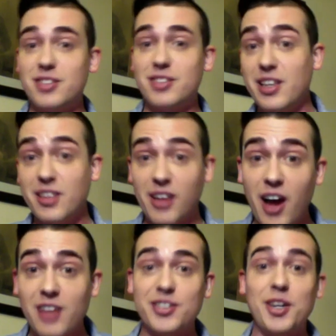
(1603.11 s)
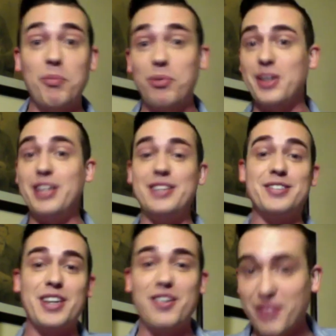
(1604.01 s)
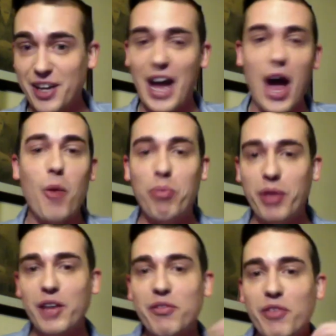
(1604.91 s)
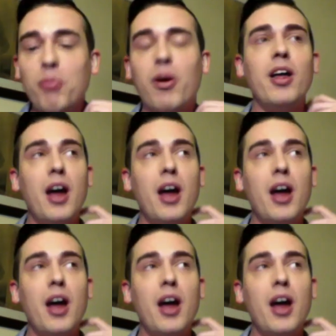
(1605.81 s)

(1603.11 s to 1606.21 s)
getting the gossip instead of like out playing football,